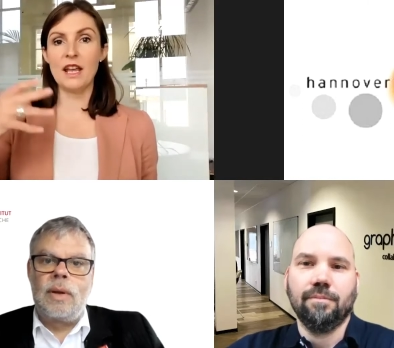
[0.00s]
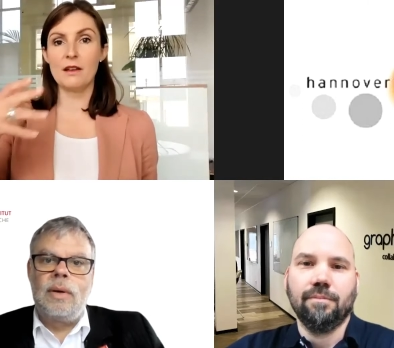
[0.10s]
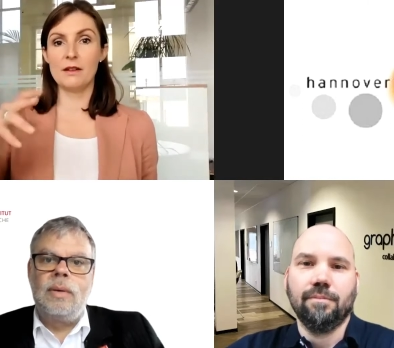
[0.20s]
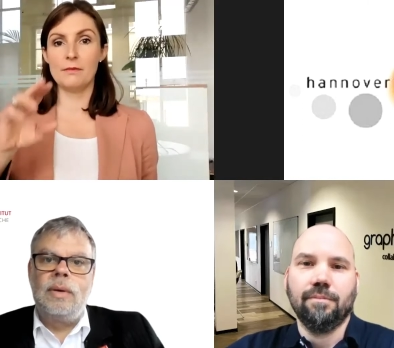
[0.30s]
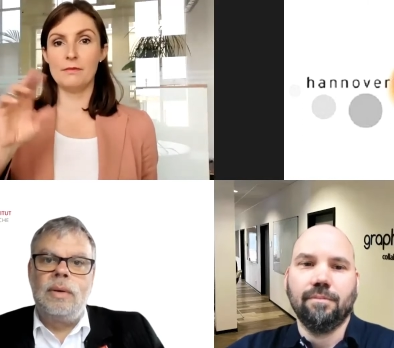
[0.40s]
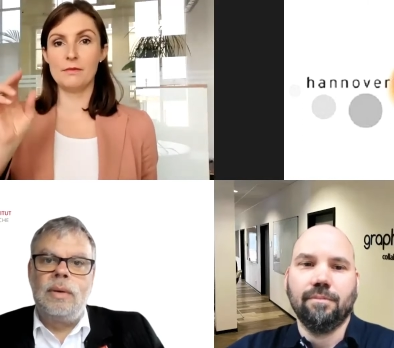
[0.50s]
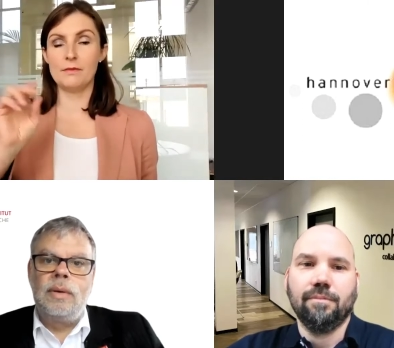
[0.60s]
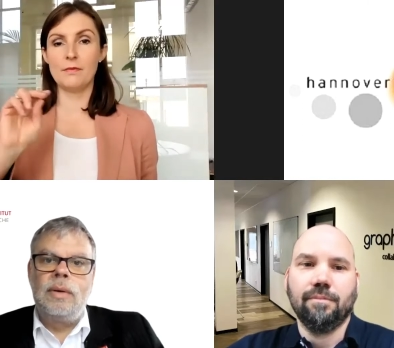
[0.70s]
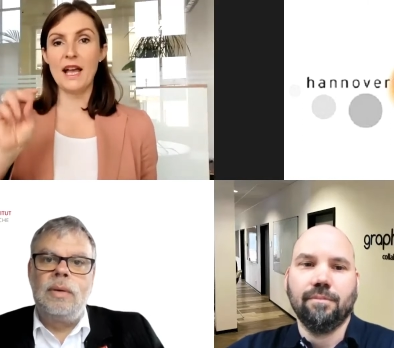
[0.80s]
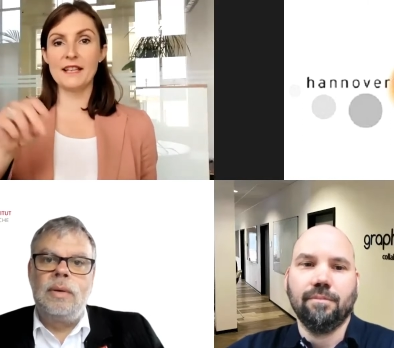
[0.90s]

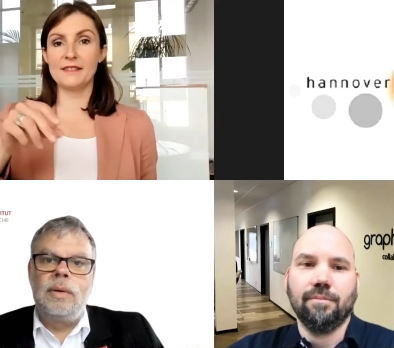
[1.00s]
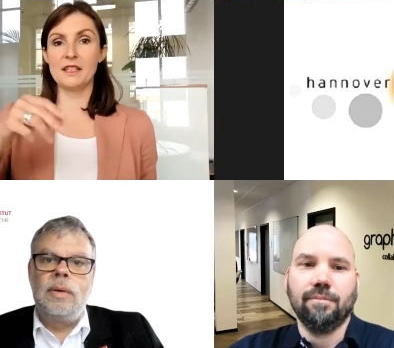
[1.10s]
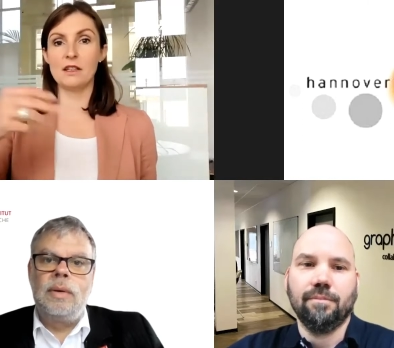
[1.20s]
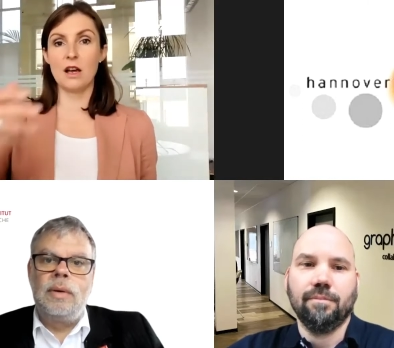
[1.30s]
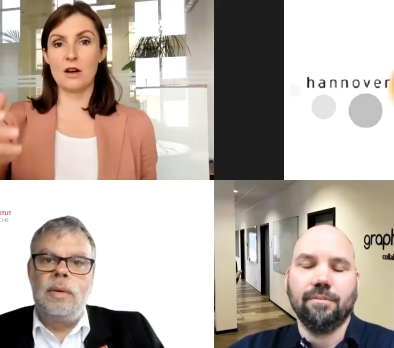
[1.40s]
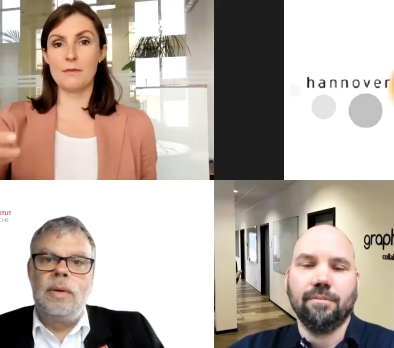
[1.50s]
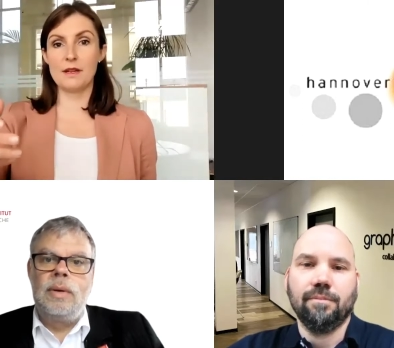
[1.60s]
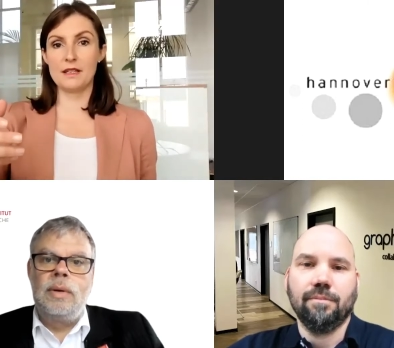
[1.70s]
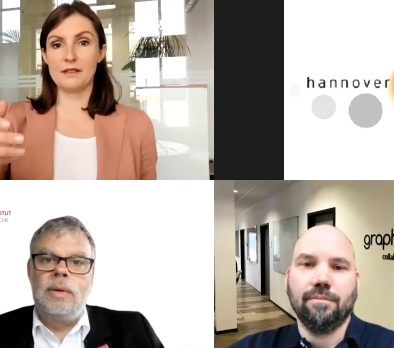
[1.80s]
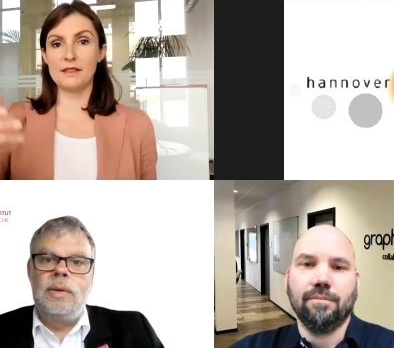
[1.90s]
Speaker 1: um, has the alarm
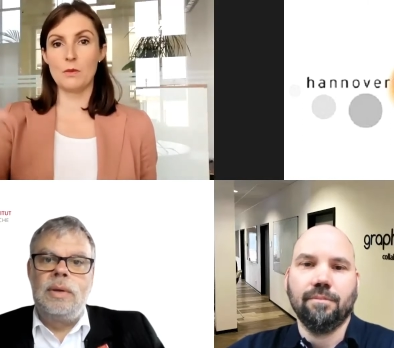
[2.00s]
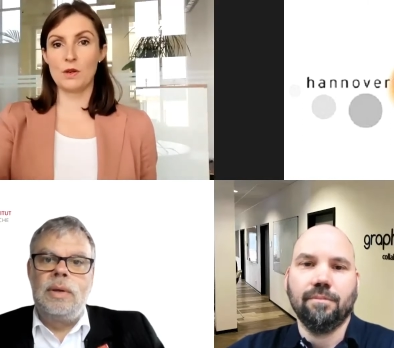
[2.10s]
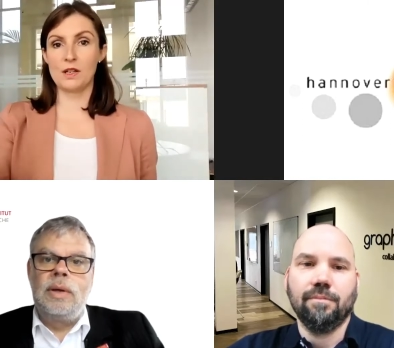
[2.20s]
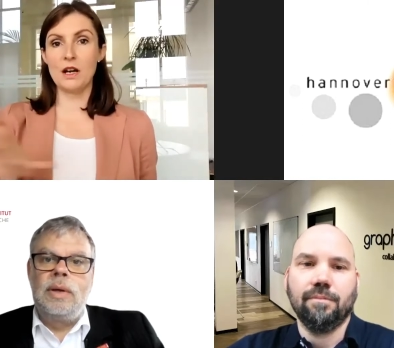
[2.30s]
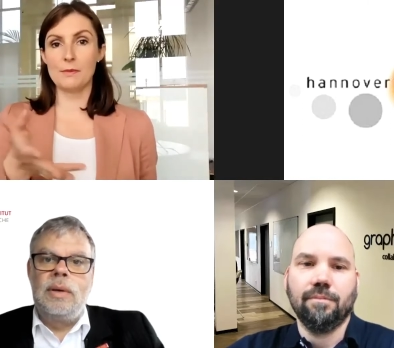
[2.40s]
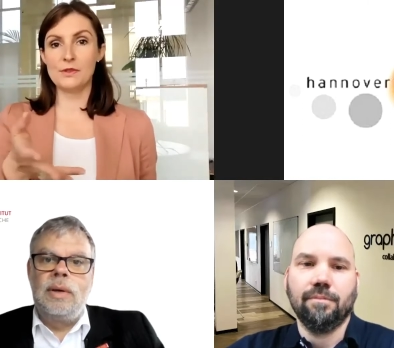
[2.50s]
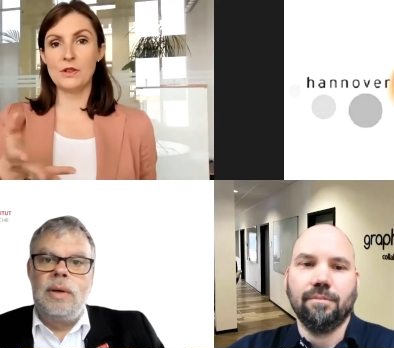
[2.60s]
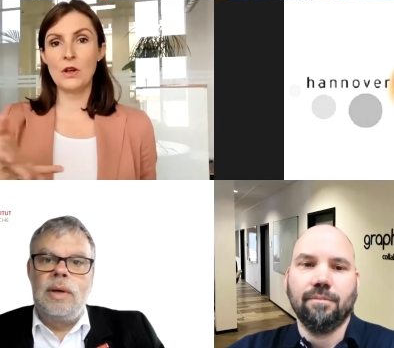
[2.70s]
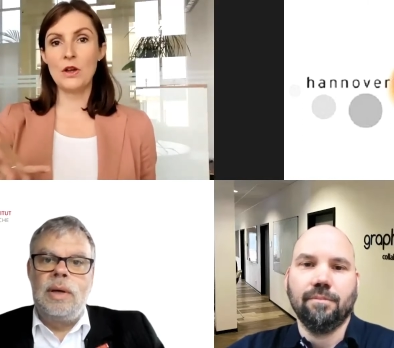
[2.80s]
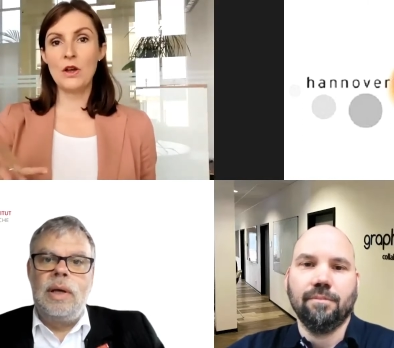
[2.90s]
and someone comes.
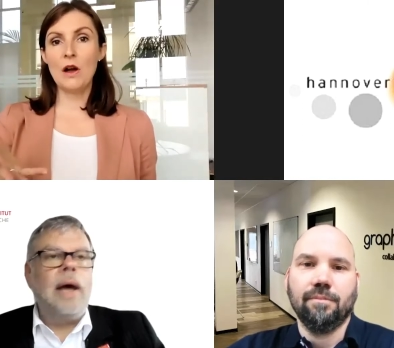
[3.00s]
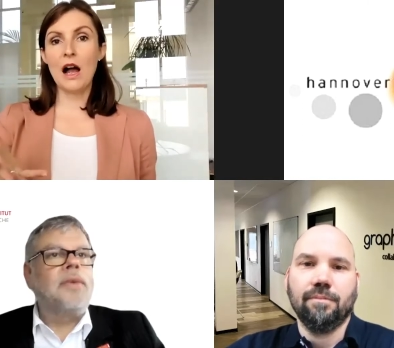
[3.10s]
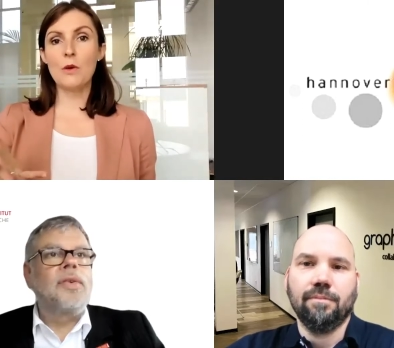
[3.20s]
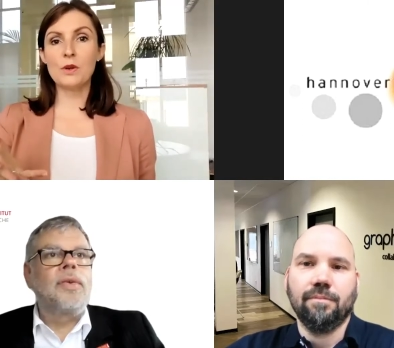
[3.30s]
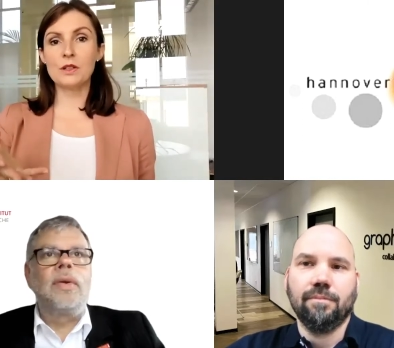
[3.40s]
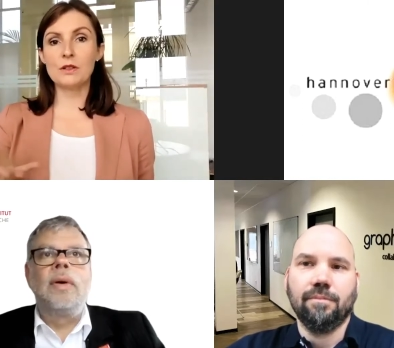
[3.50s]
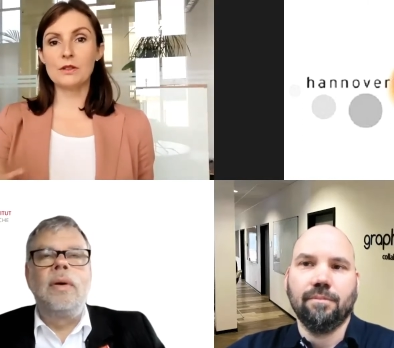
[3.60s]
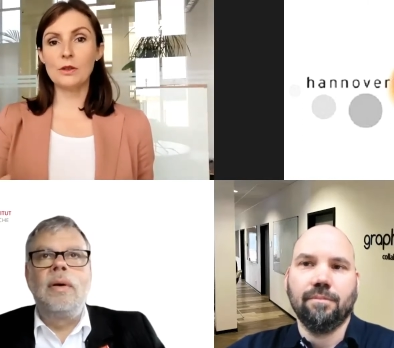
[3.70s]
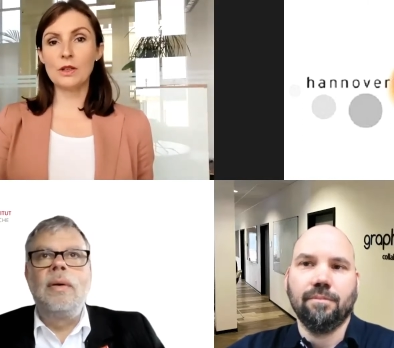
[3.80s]
Yes. How would it look